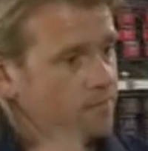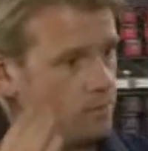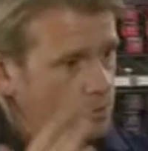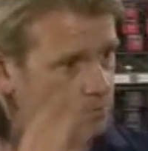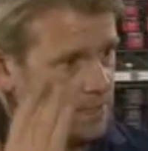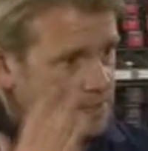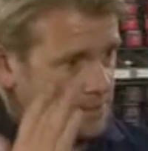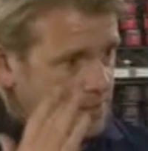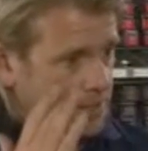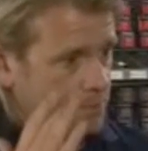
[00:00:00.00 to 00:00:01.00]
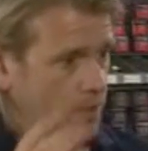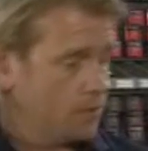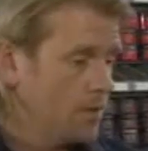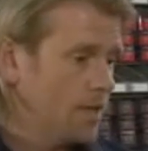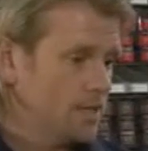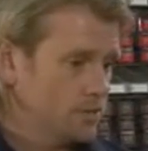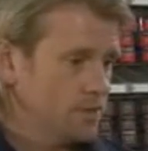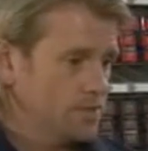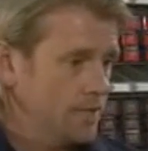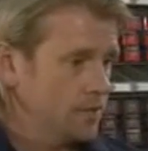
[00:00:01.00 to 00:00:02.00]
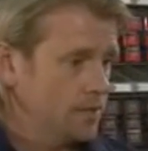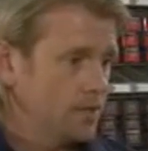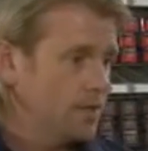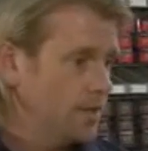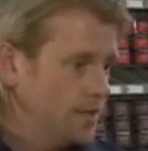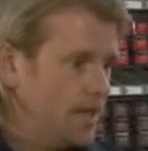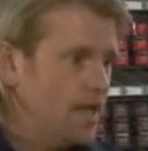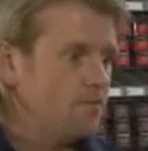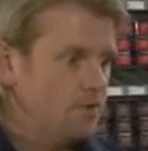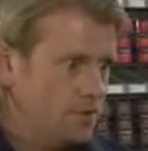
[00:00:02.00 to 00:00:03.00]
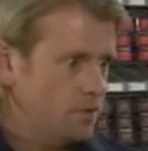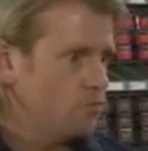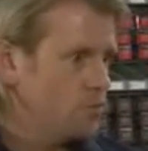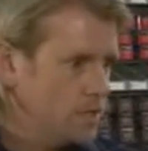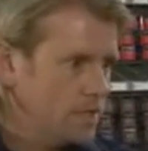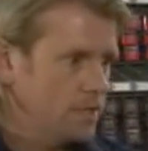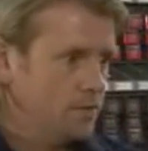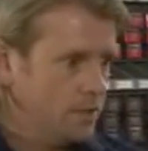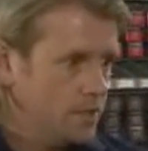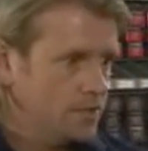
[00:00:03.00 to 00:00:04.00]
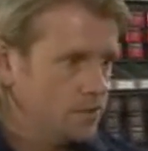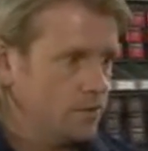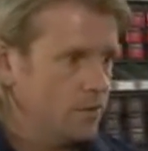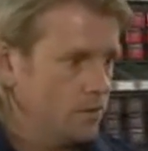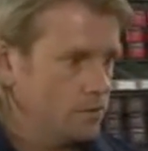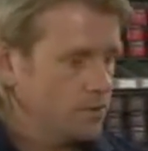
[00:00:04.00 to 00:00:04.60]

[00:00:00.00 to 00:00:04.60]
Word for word: never look past the eyebrow. Now that's going to tell you everything really you need to know.